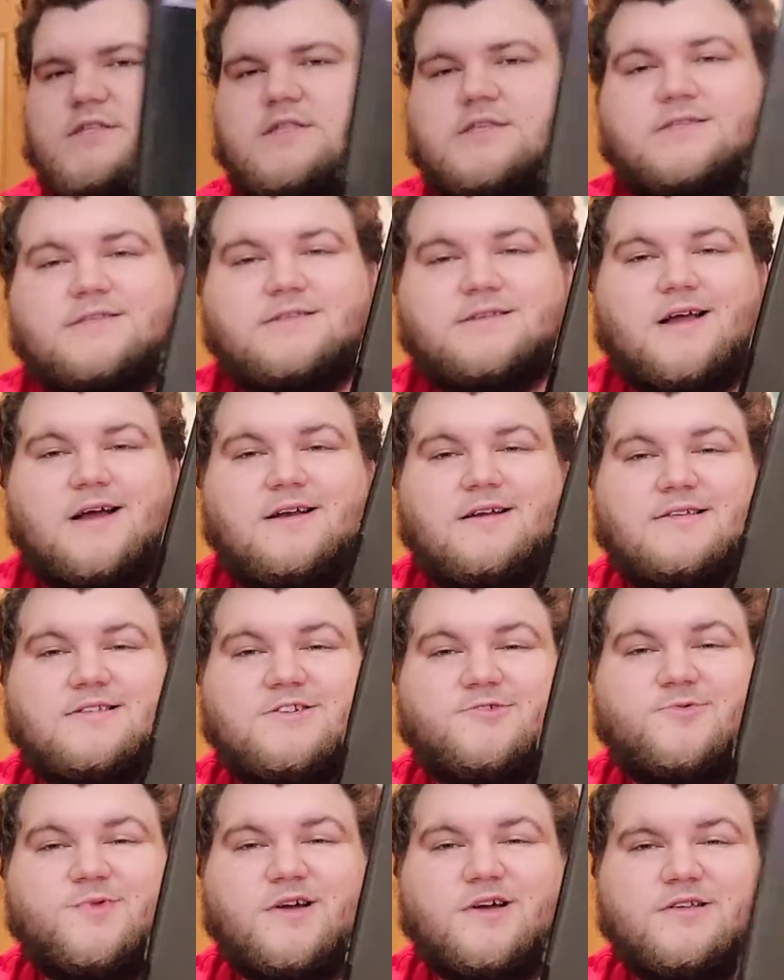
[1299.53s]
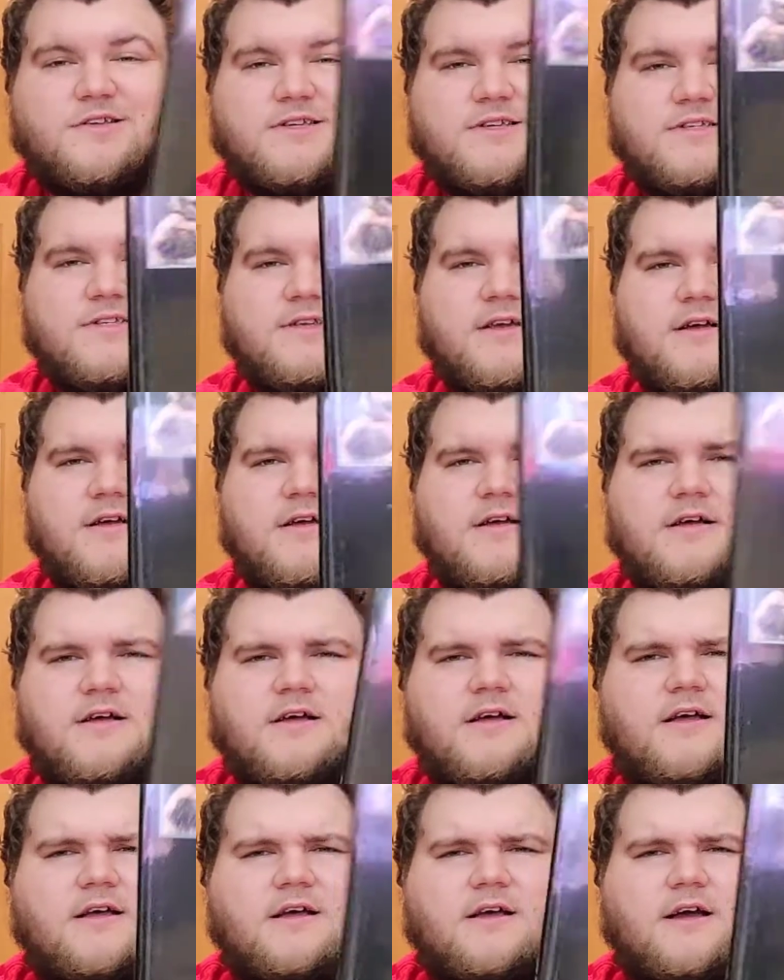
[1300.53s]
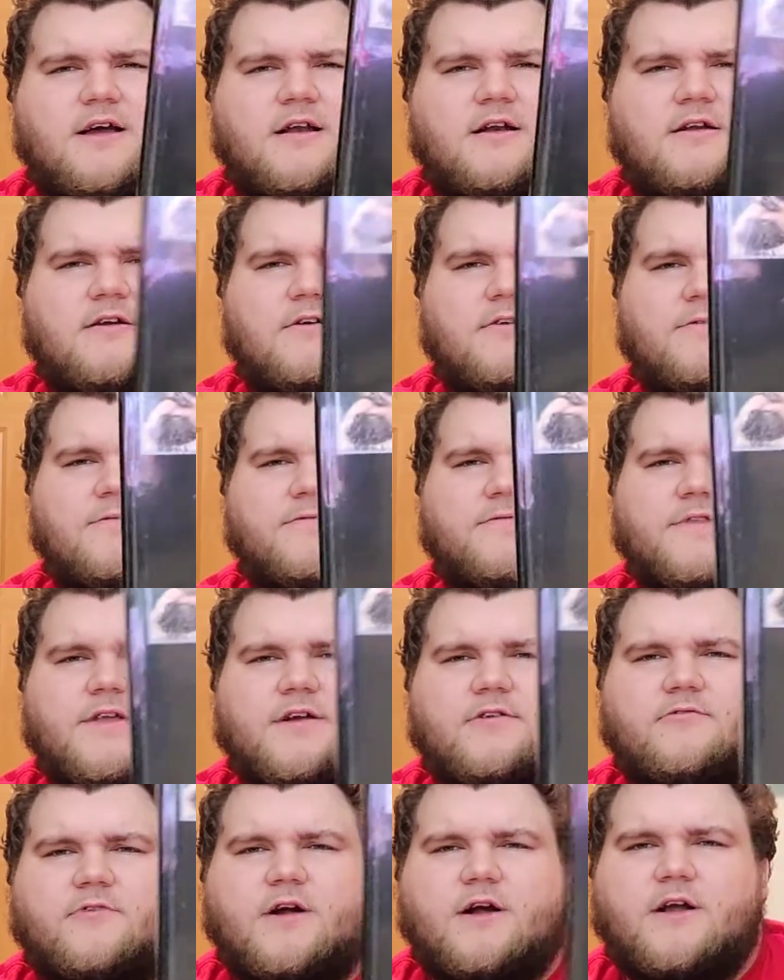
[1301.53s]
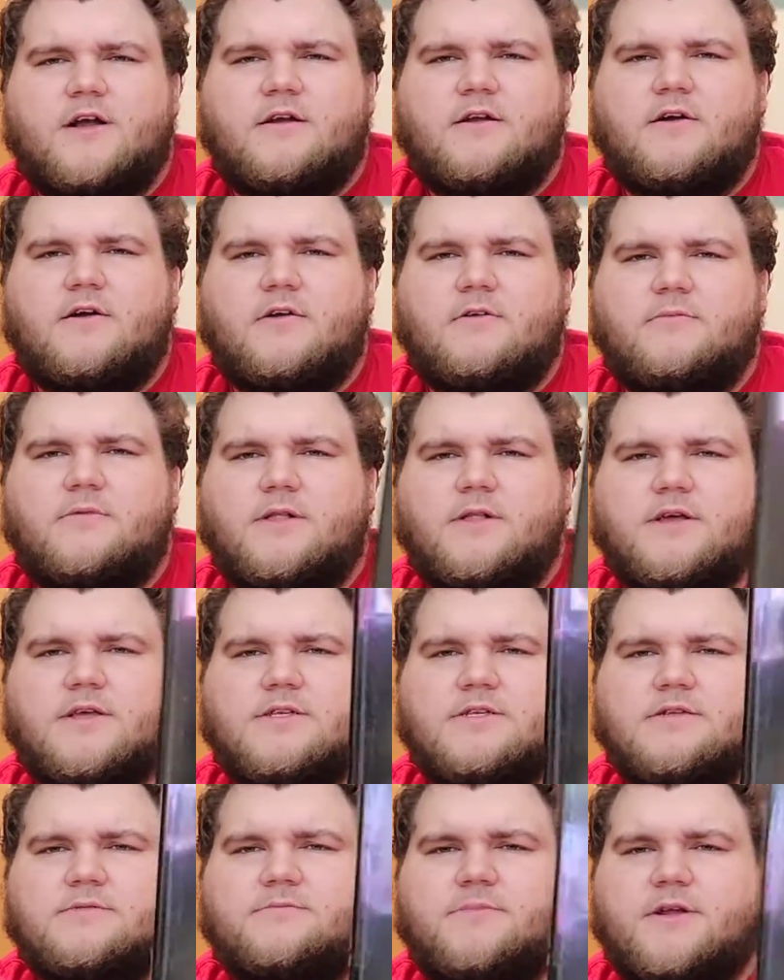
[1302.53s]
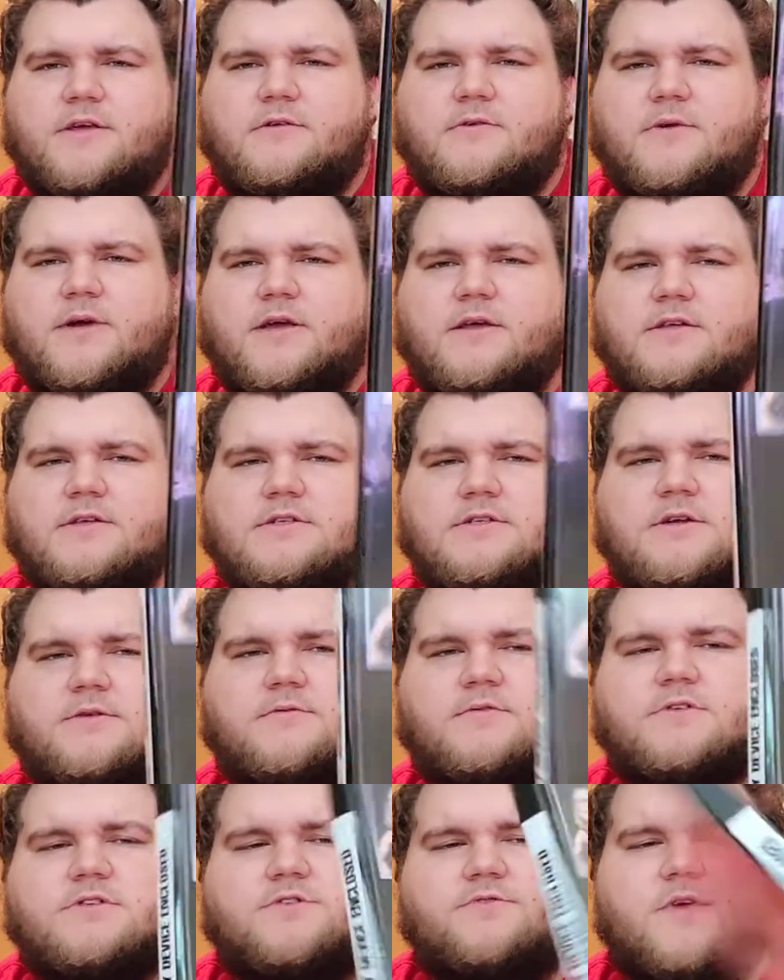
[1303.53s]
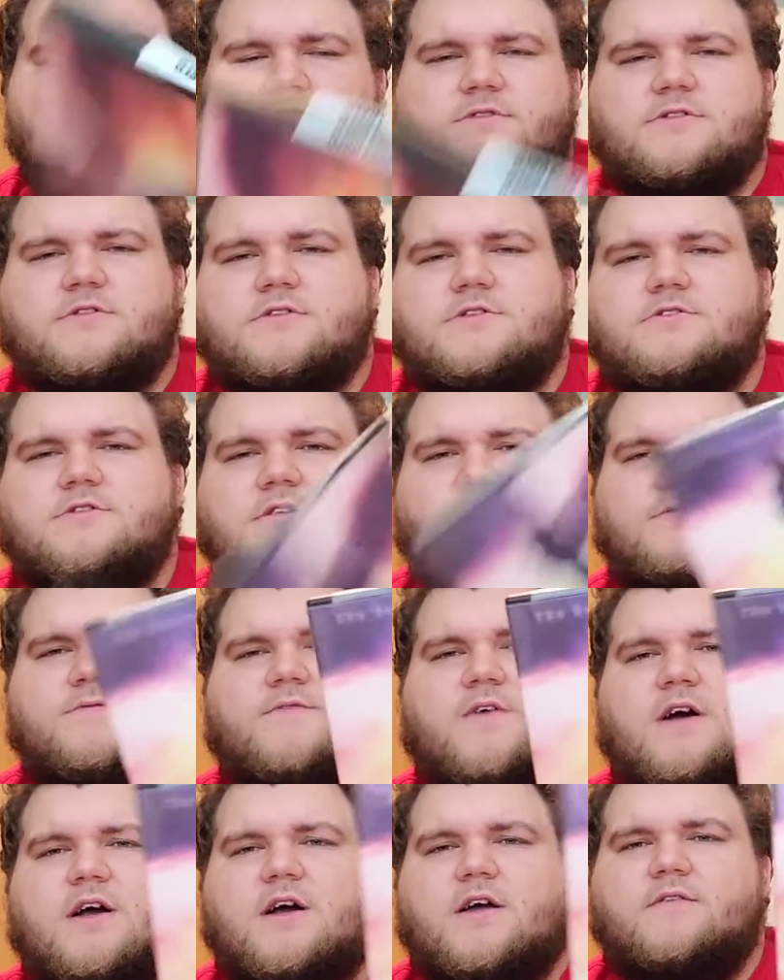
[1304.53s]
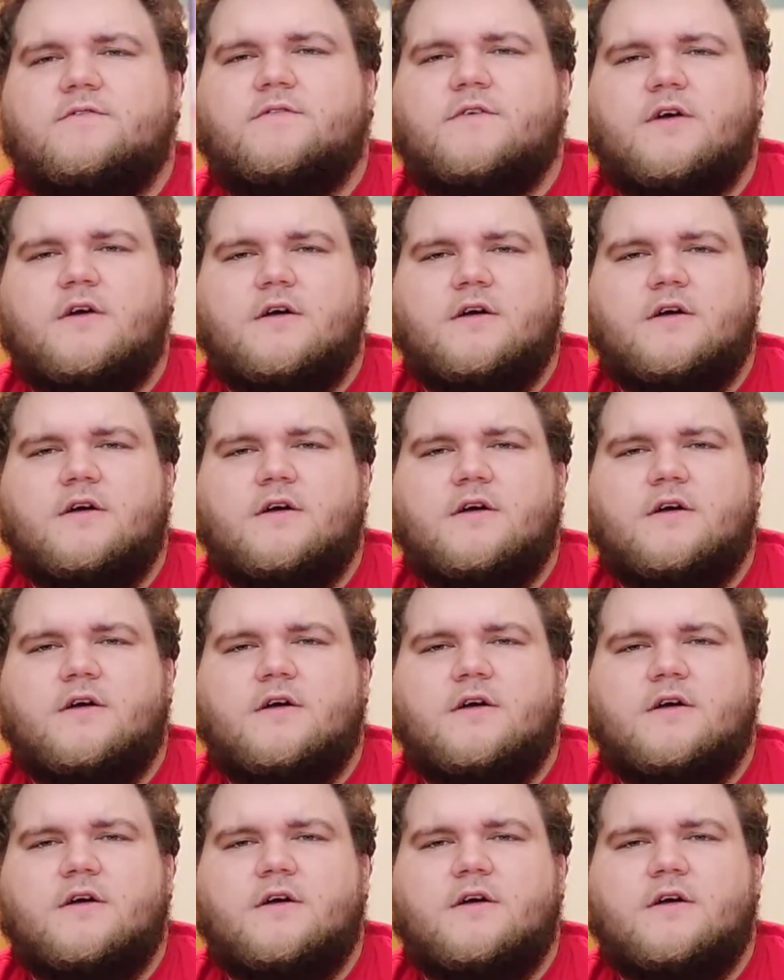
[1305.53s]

And this is kind of someone else's. I don't know. It's like a rock in a hard place. But either way, so Survivor Series 2005.